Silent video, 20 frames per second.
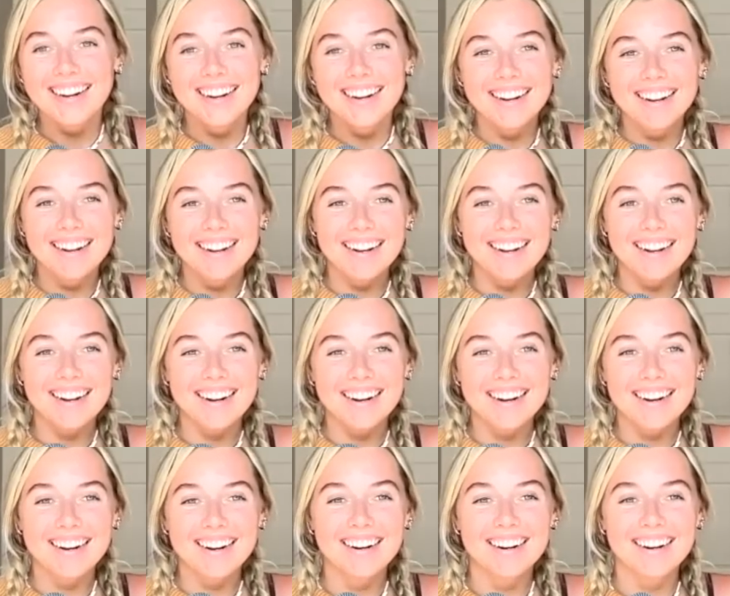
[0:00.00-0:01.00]

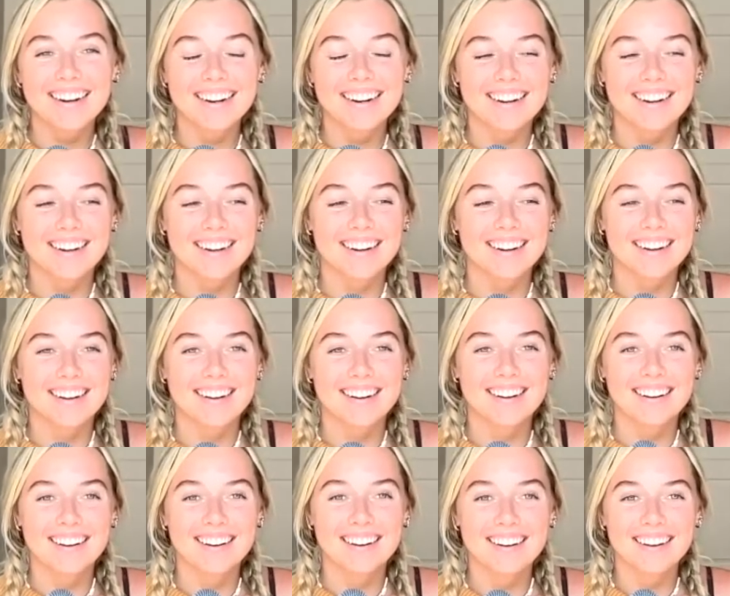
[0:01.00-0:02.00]

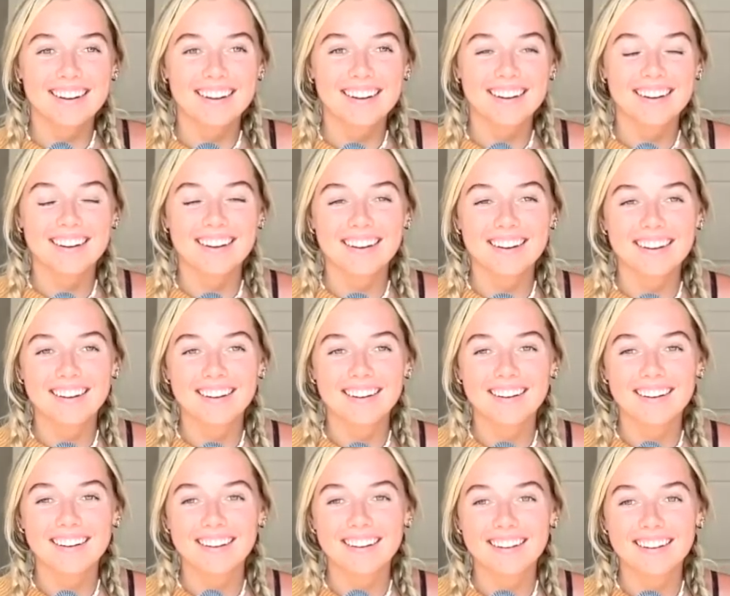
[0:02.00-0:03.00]

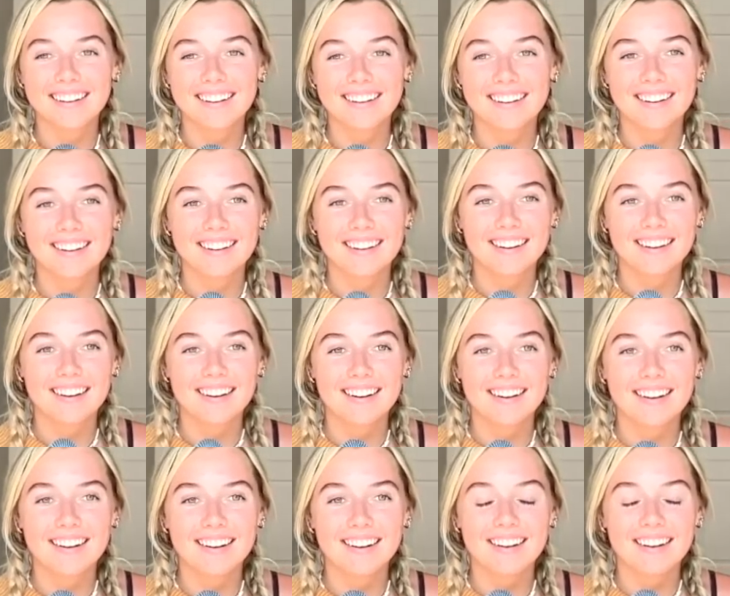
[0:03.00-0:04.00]

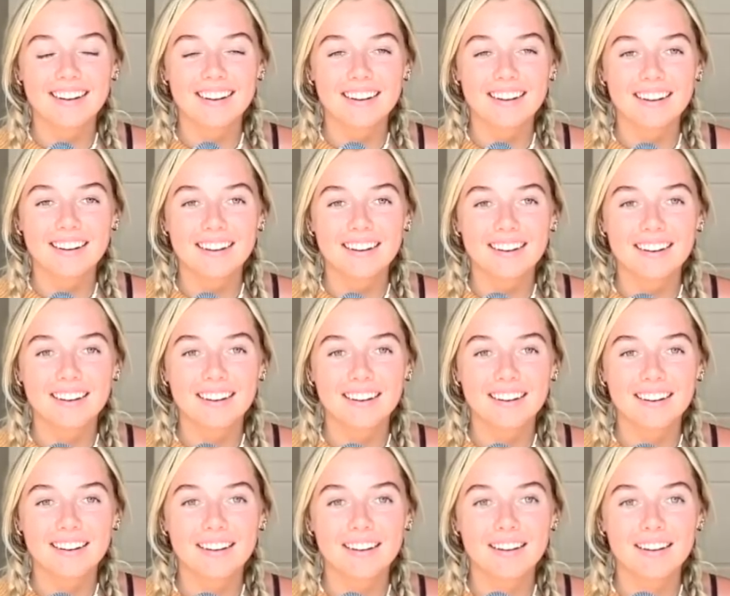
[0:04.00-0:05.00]

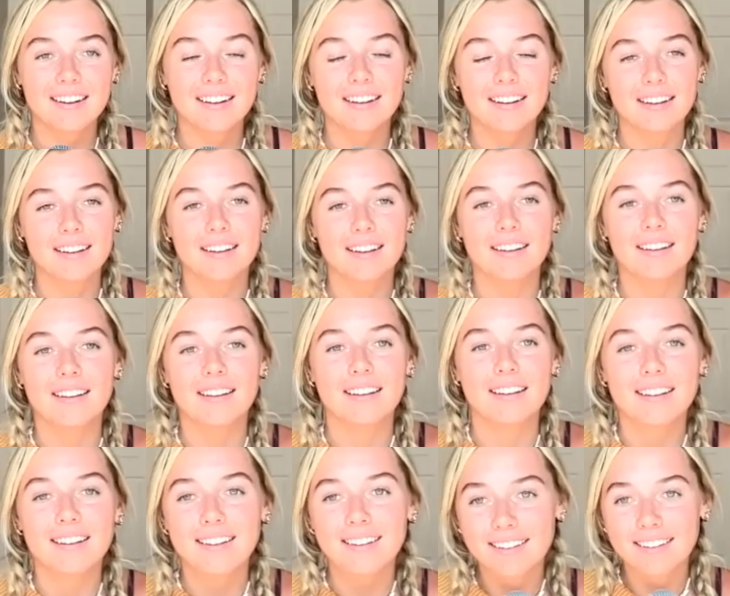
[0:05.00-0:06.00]

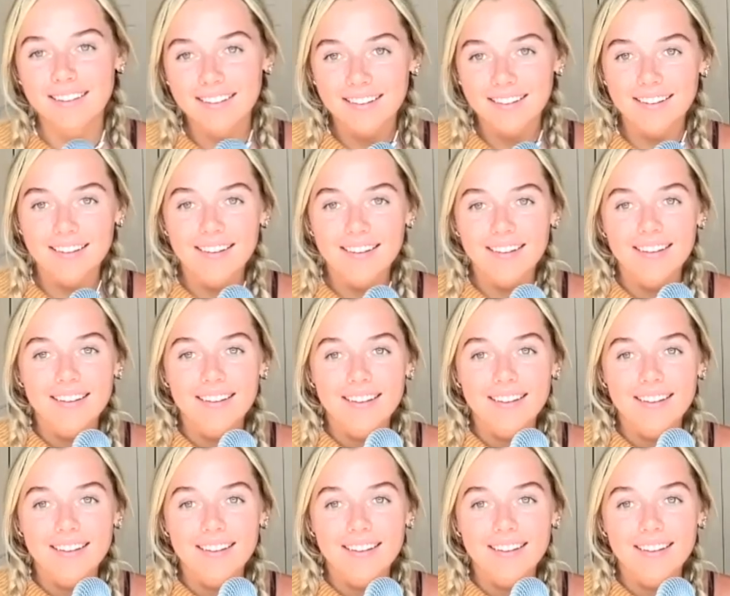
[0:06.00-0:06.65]
(not speaking)